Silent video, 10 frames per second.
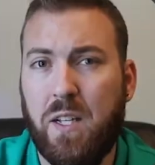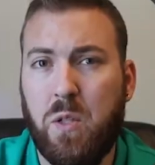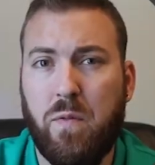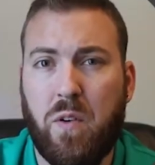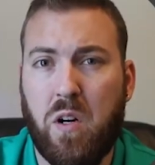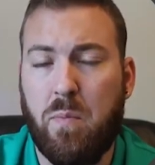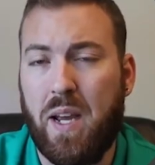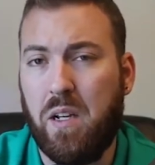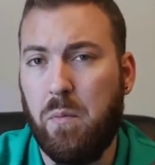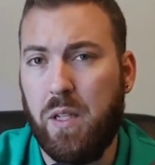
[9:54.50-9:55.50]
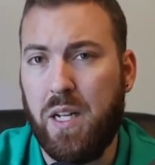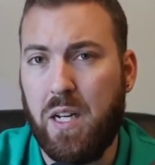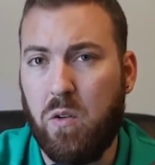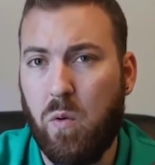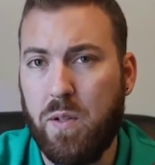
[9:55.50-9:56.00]
you've earned by completing
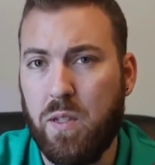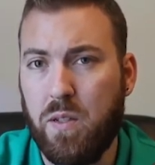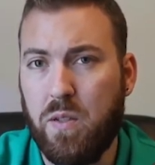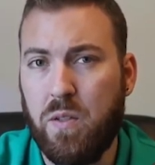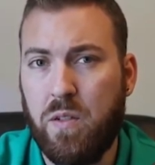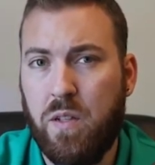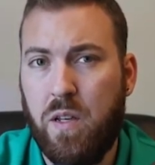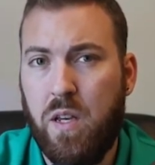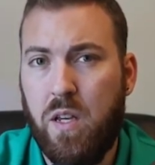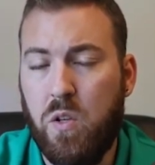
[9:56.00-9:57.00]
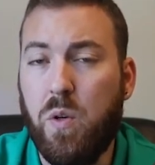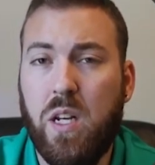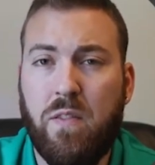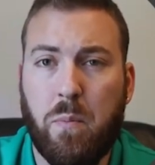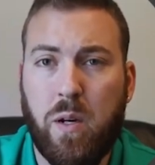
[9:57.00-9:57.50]
courses. You can
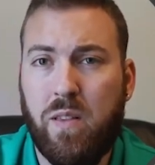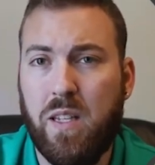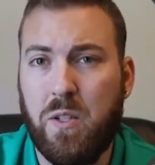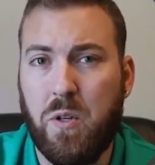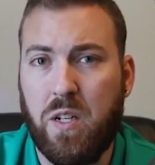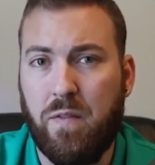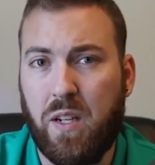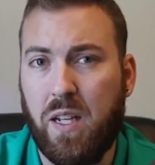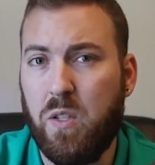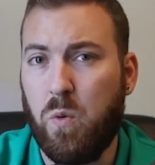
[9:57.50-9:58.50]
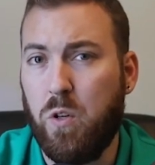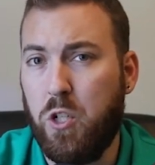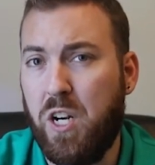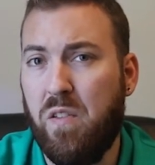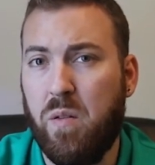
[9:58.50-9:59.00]
even print these certificates or
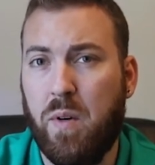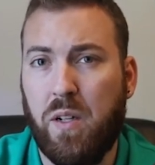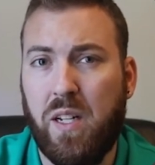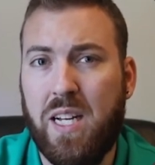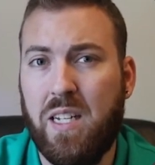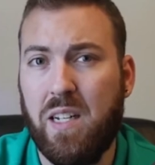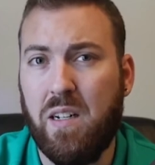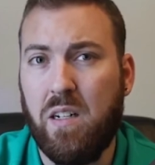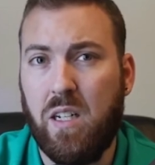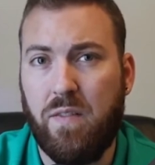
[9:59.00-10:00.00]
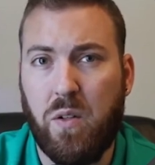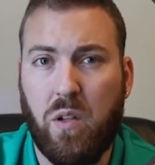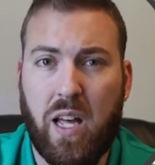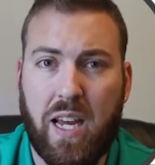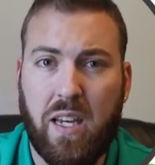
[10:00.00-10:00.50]
share them on LinkedIn if you'd
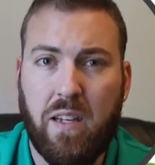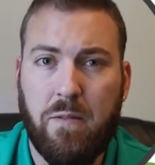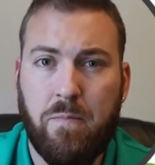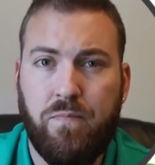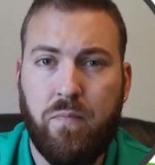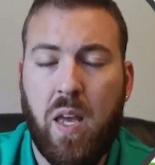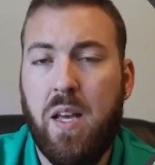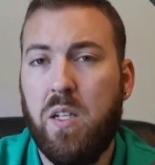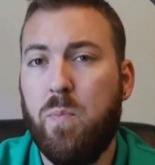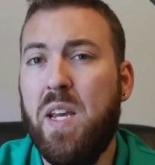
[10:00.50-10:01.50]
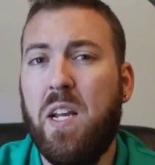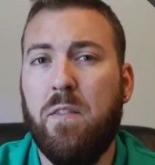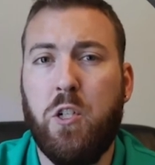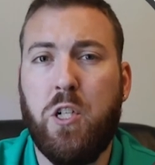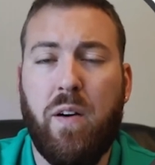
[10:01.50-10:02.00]
like. Speaking
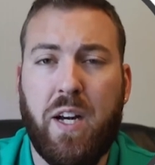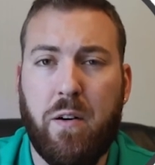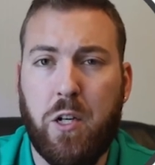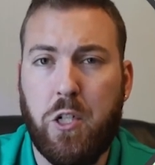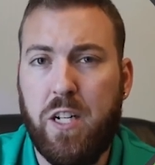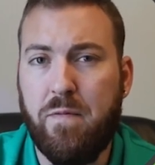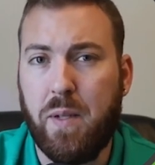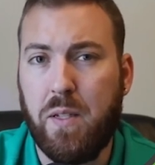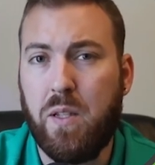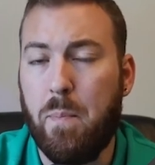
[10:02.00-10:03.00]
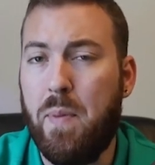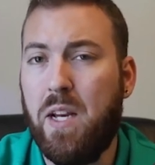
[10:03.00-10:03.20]
of sharing your achievements, the big